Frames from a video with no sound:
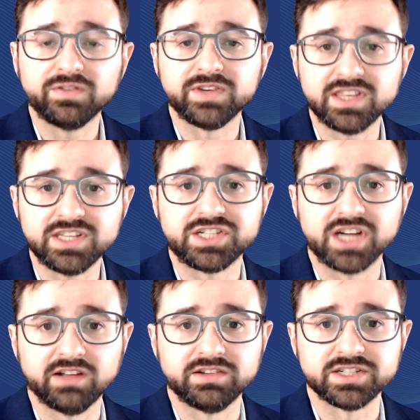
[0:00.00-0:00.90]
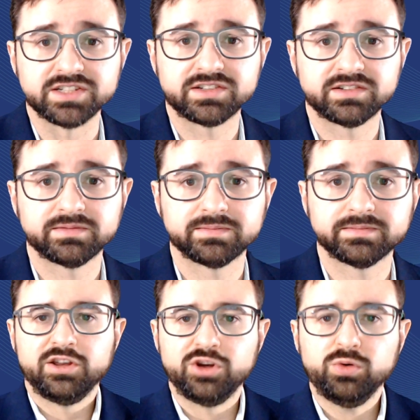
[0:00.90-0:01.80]
these challenges.
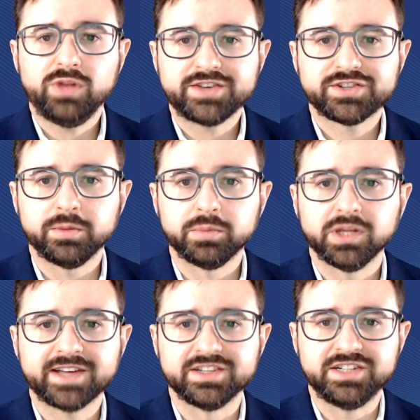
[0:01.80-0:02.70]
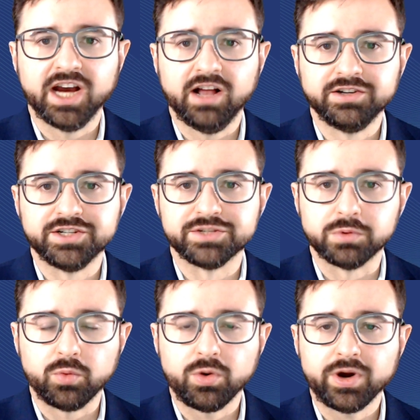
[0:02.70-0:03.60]
No less complex a challenge is
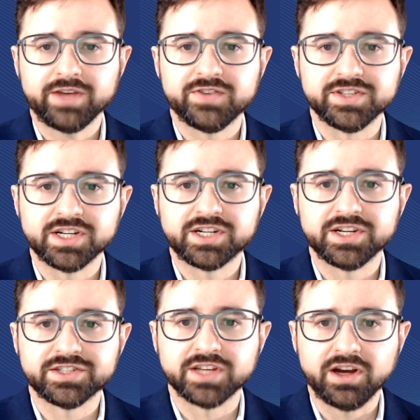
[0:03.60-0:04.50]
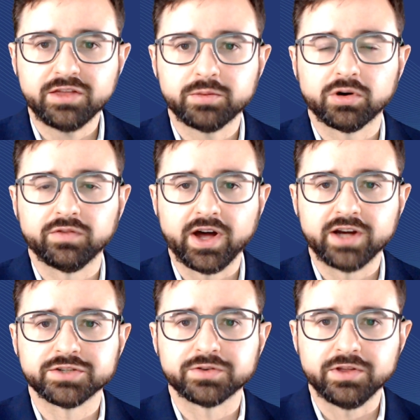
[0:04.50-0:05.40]
rewarding physicians and other providers
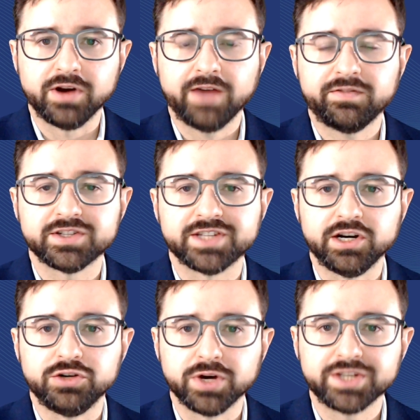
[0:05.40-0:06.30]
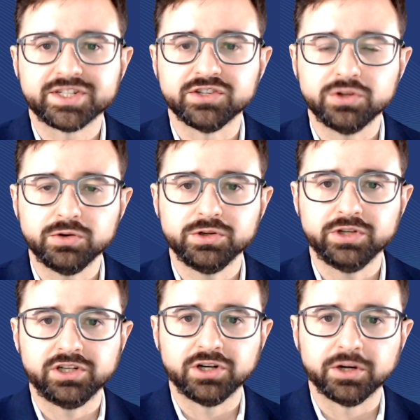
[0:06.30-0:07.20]
for their efforts at addressing social
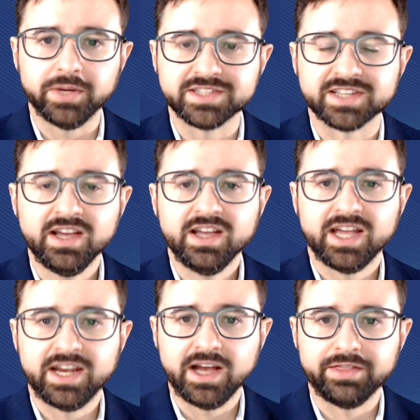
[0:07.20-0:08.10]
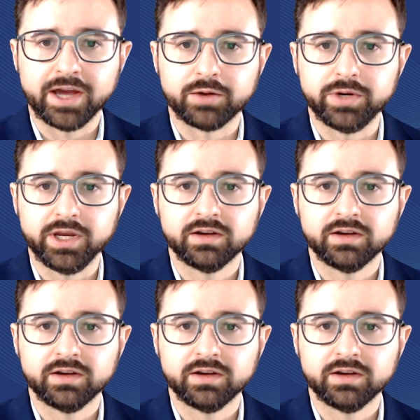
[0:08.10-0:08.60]
determinants and health equity.